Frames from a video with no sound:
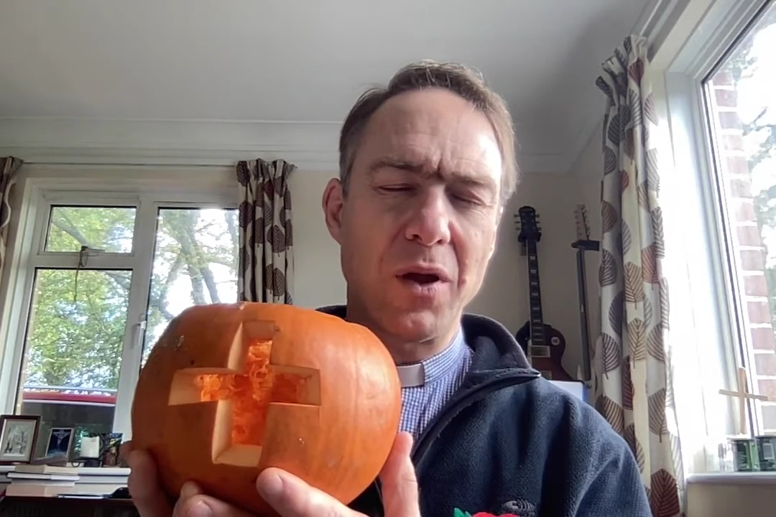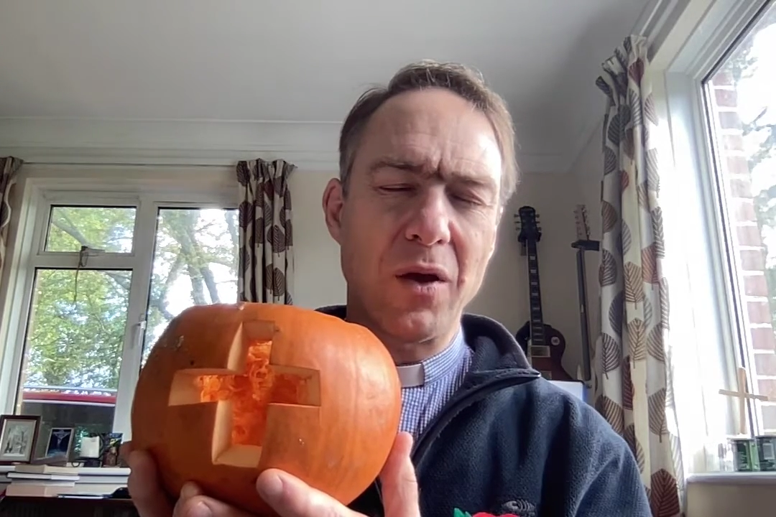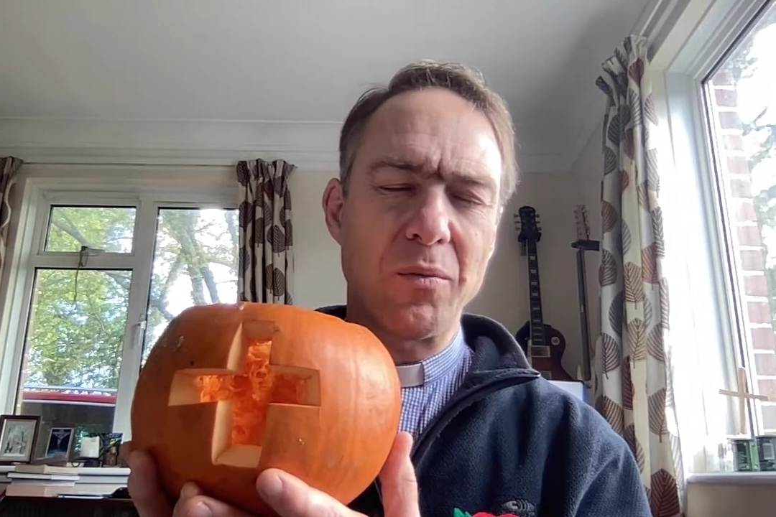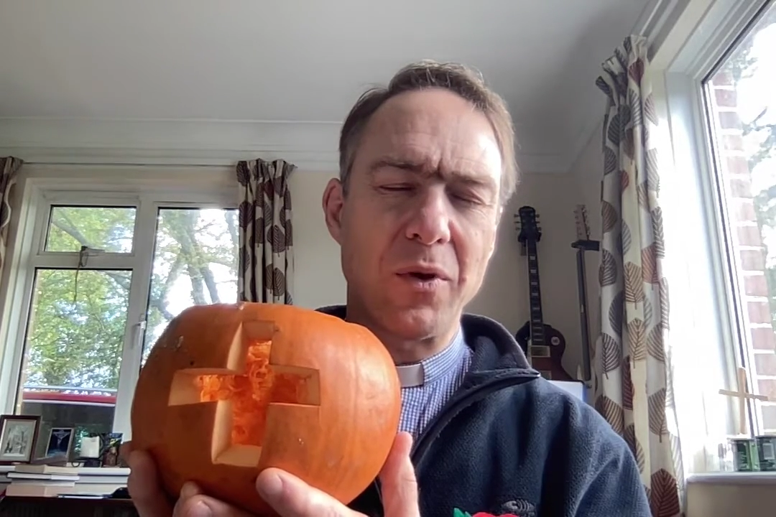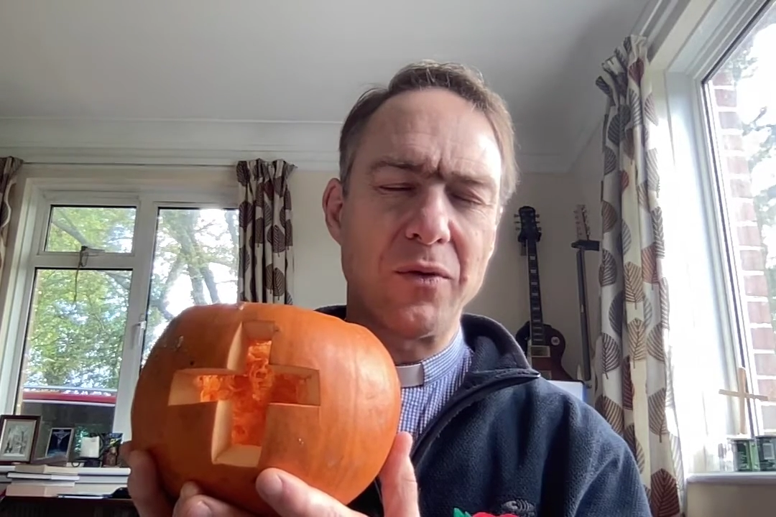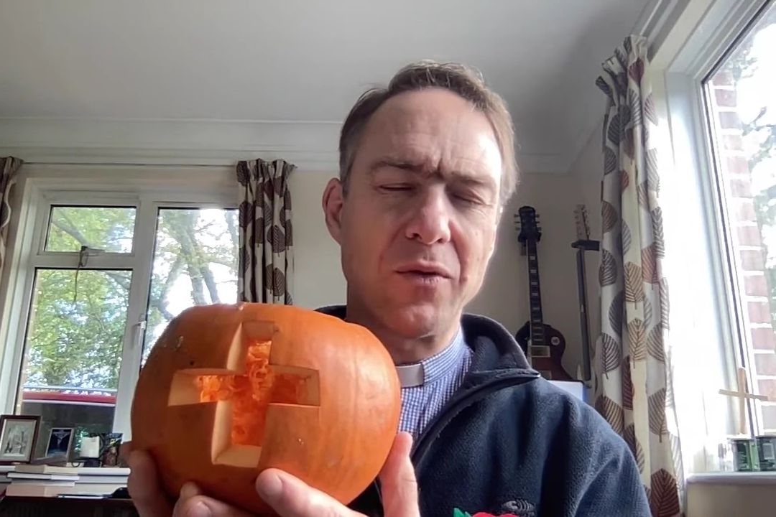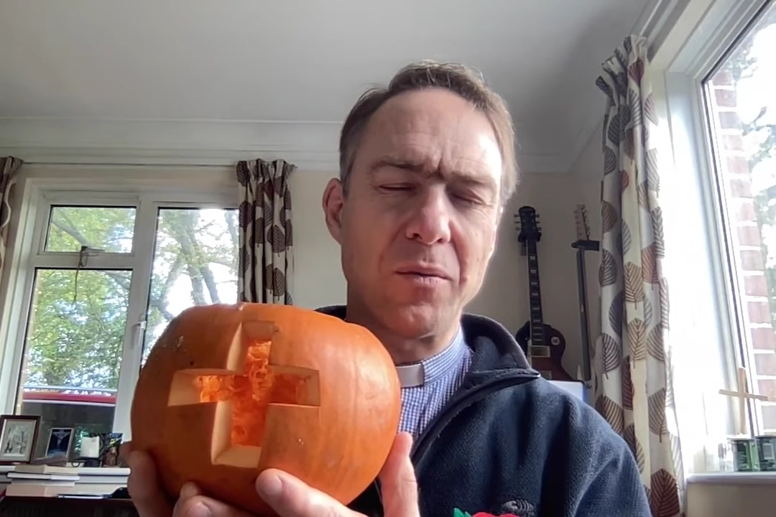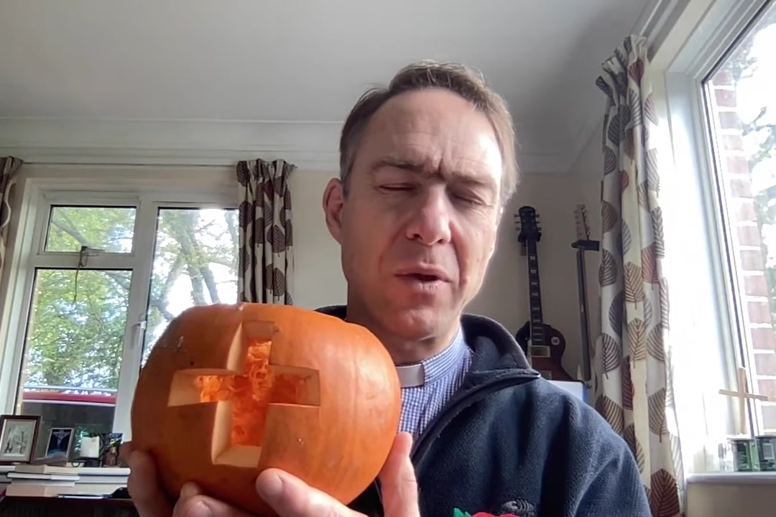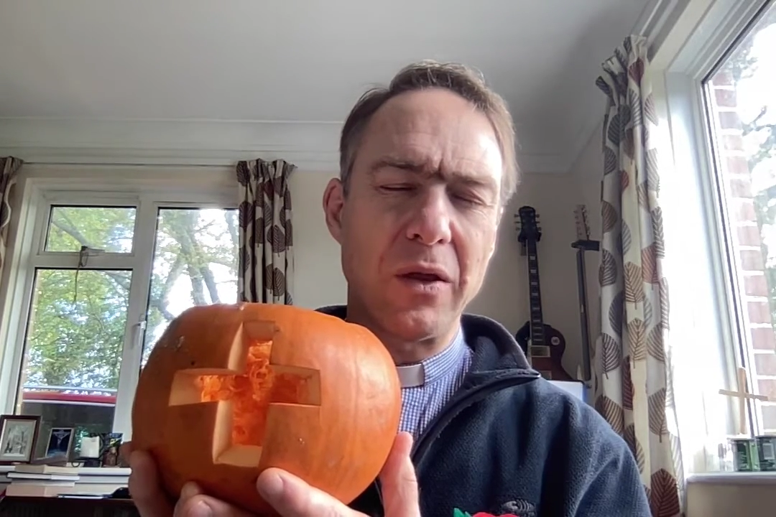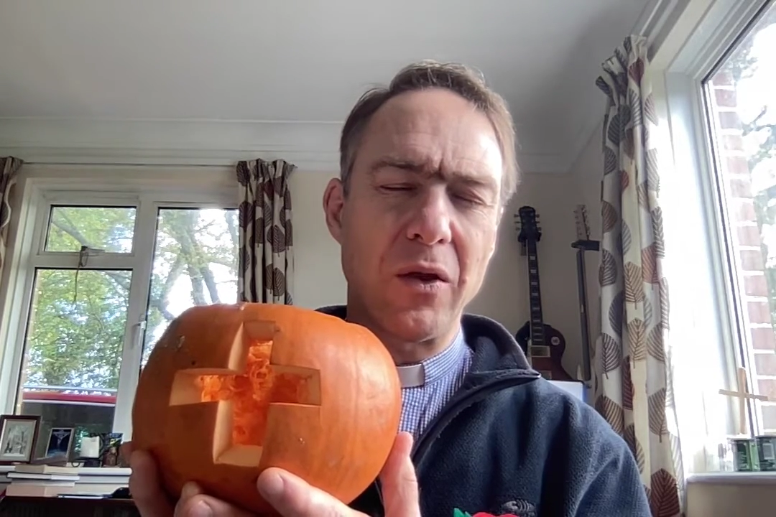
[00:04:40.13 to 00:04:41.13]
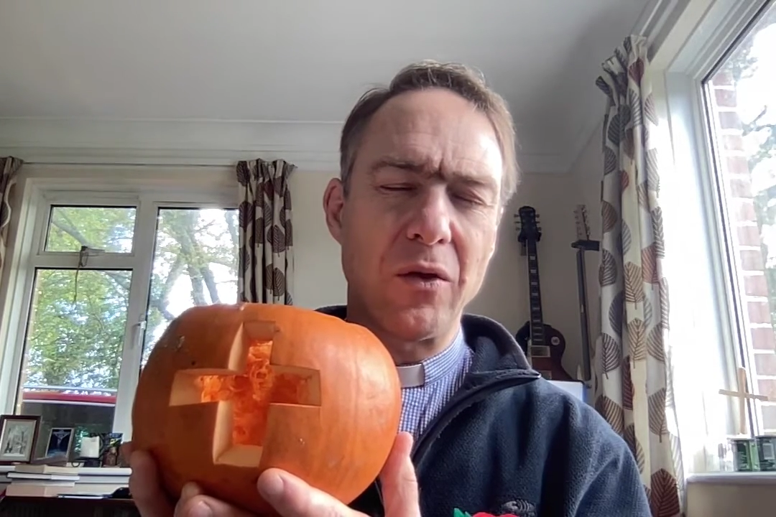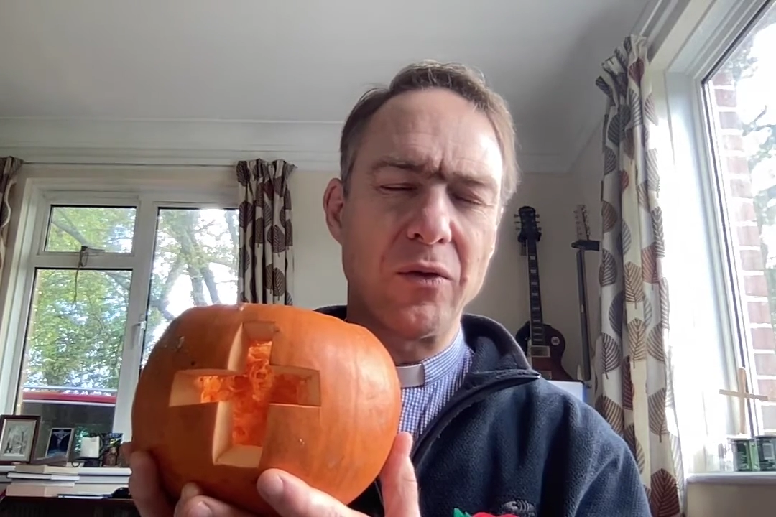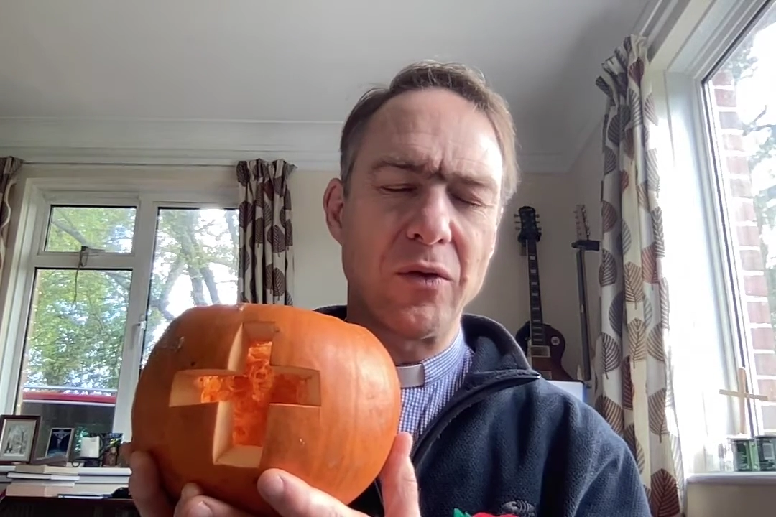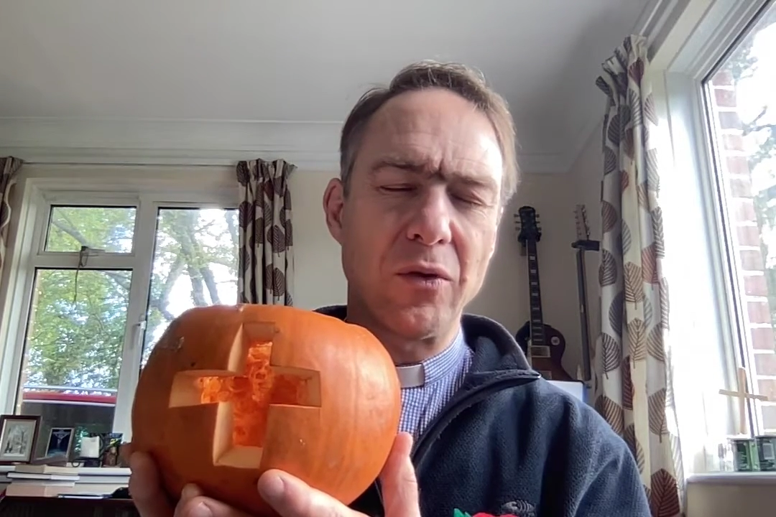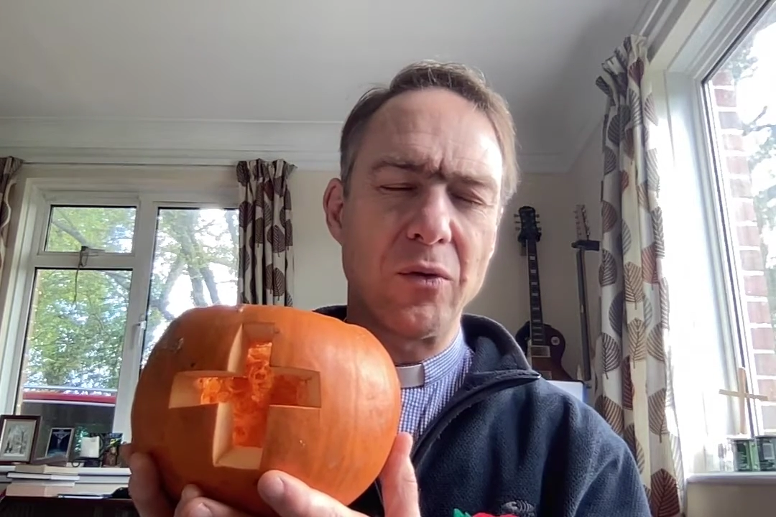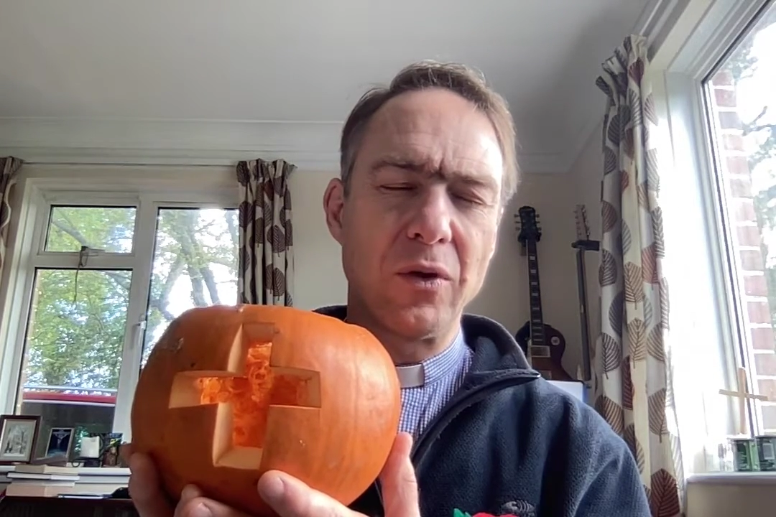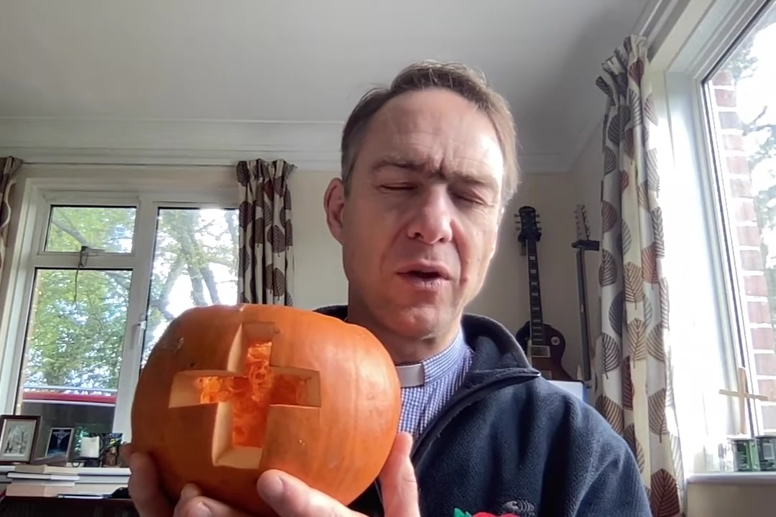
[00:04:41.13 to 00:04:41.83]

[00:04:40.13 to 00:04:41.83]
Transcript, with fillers: help us to be those who